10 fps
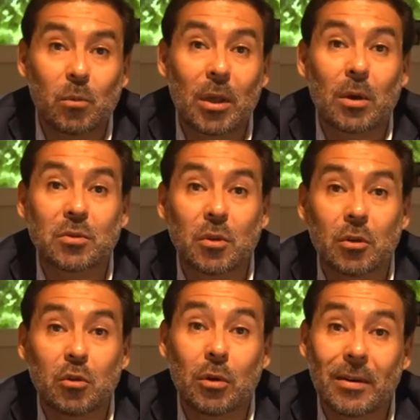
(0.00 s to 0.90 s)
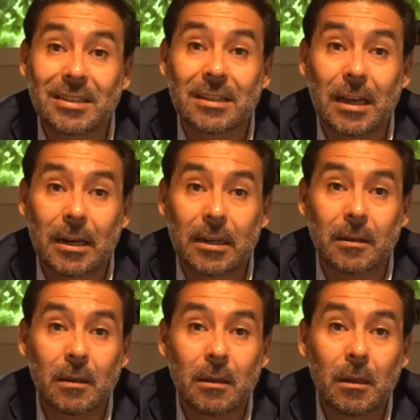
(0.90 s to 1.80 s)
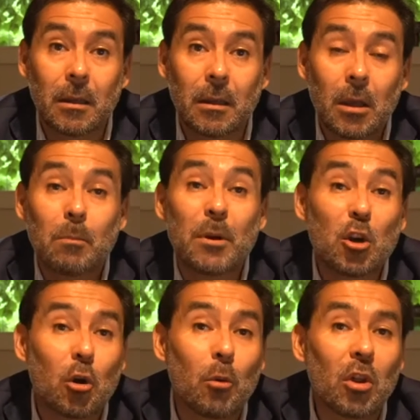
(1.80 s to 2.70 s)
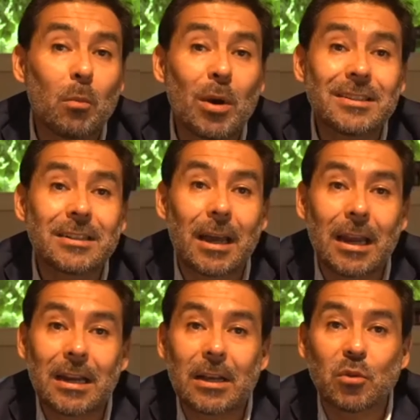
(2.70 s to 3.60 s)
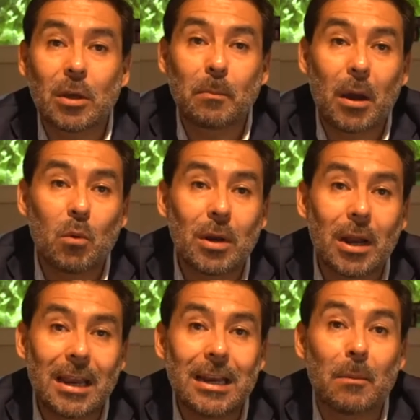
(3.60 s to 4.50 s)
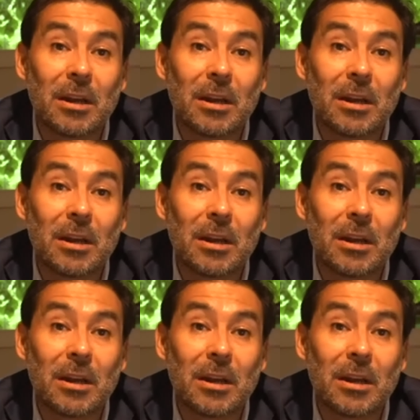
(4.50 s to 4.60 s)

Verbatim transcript: regard as well there is also better access to healthcare and to